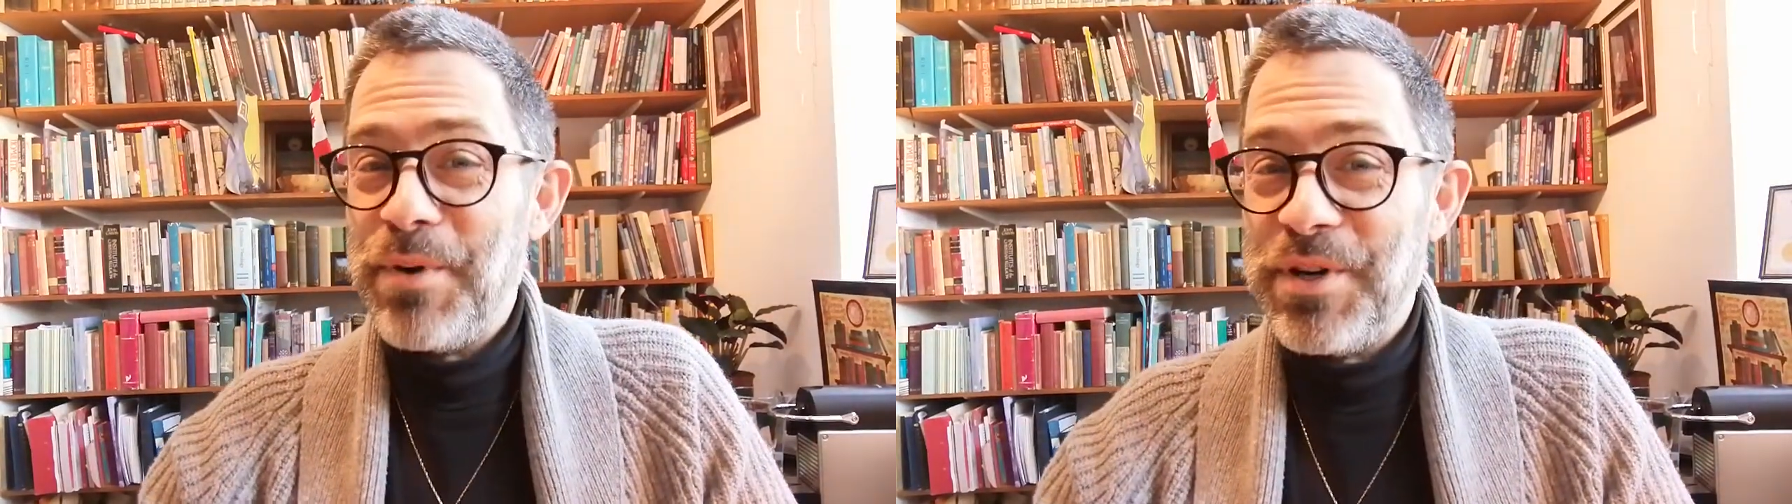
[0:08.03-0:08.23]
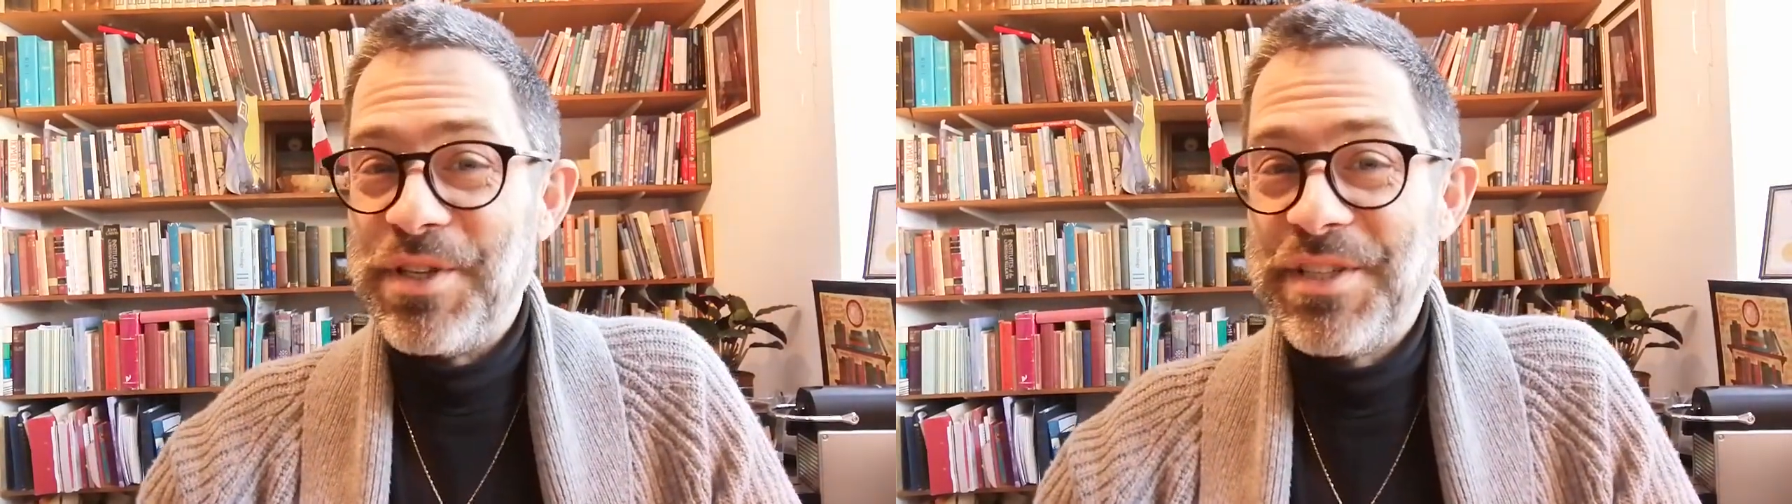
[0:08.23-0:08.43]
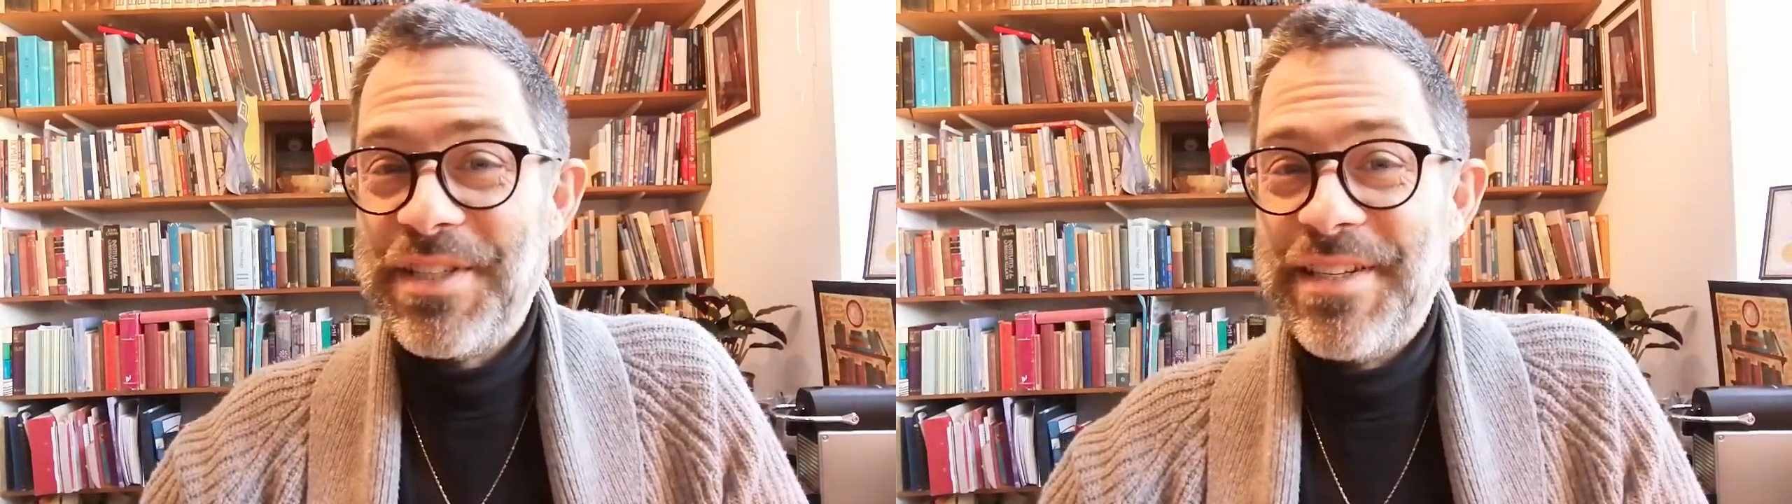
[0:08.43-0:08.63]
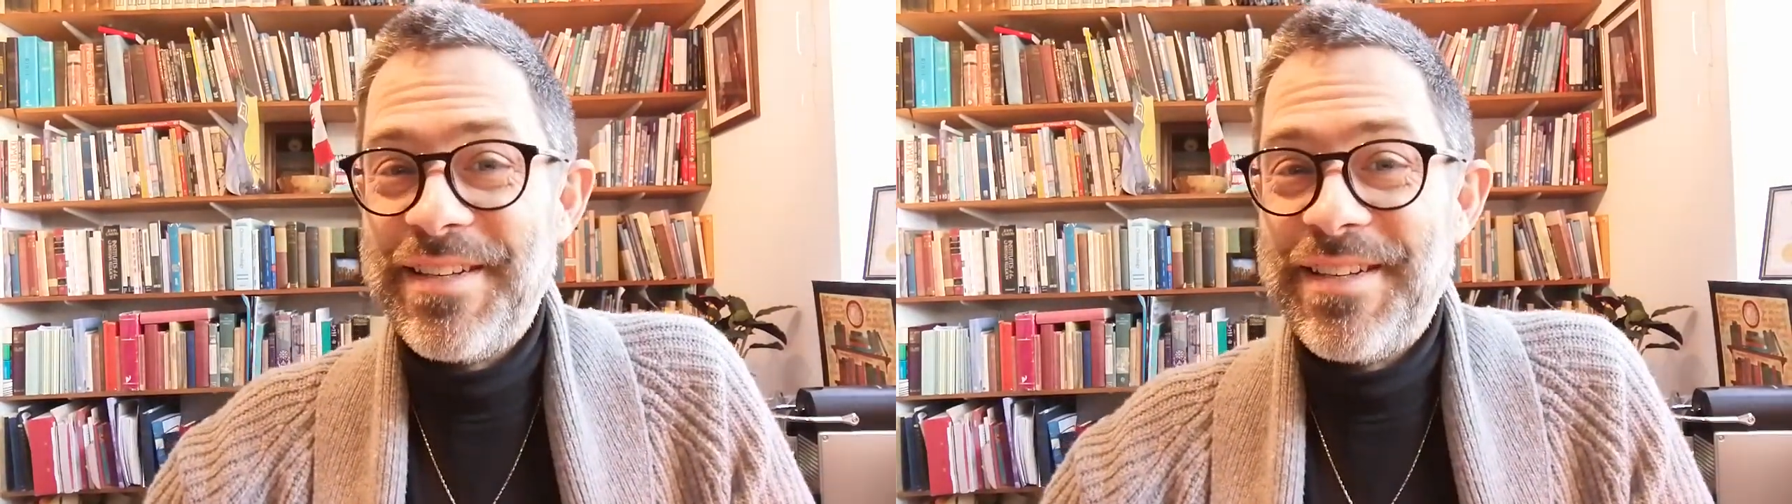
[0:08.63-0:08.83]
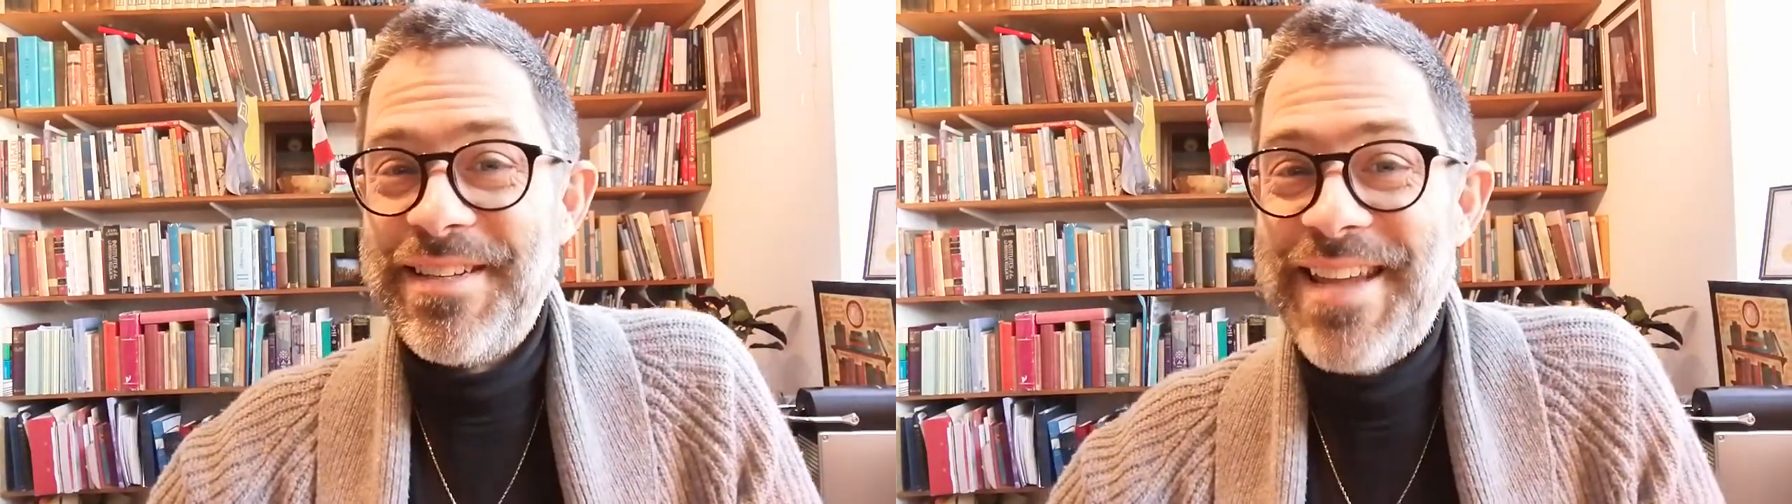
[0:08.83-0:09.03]
Burns
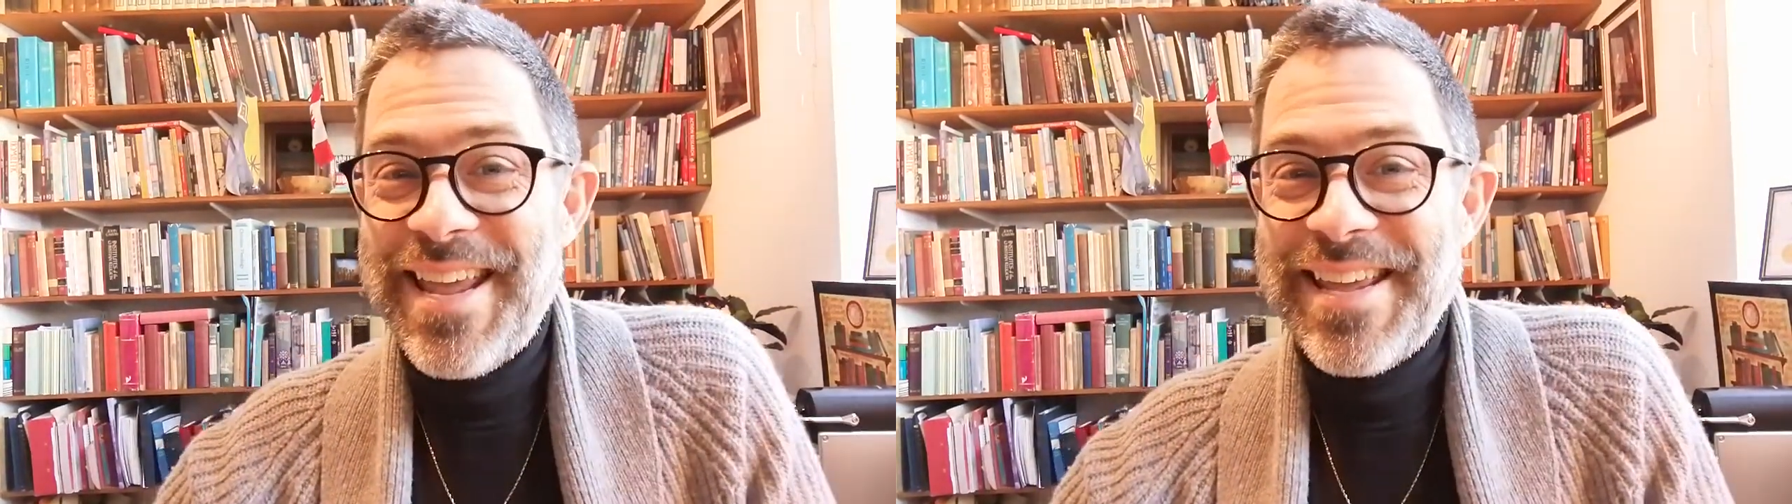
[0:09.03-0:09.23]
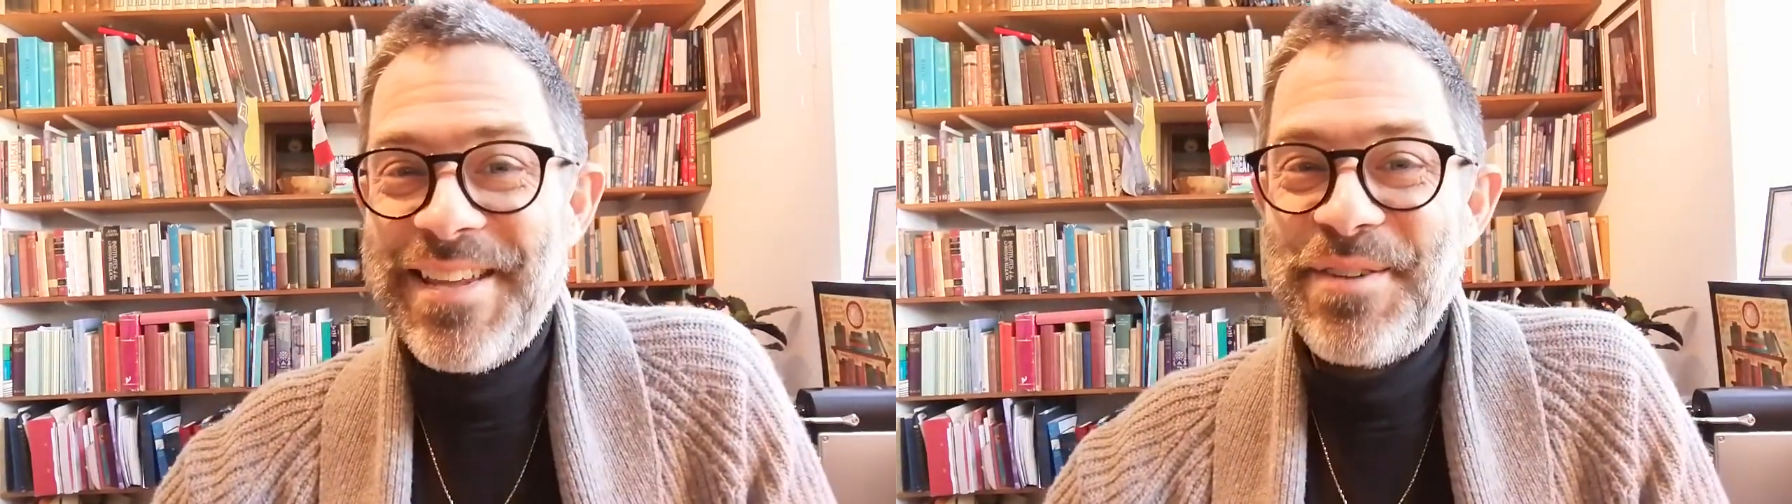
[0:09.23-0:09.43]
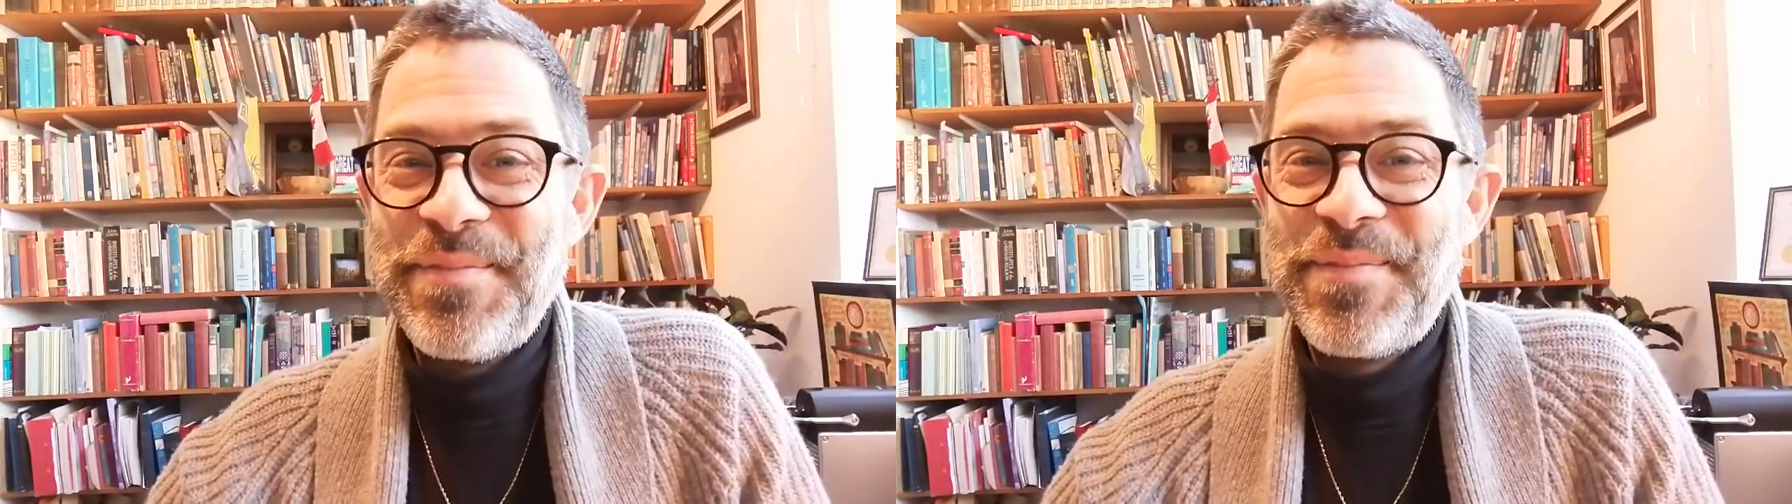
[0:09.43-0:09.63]
Day.